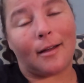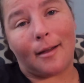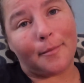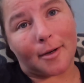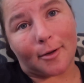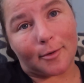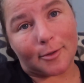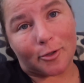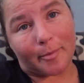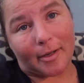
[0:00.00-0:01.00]
I'm gonna go
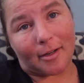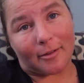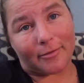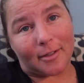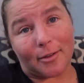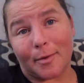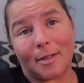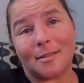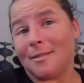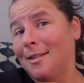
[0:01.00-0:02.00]
enjoy my coffee,
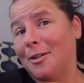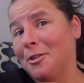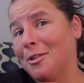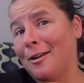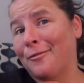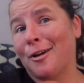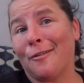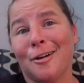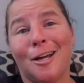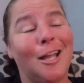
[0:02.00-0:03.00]
otherwise I'll sit here and talk
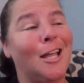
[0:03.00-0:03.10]
forever.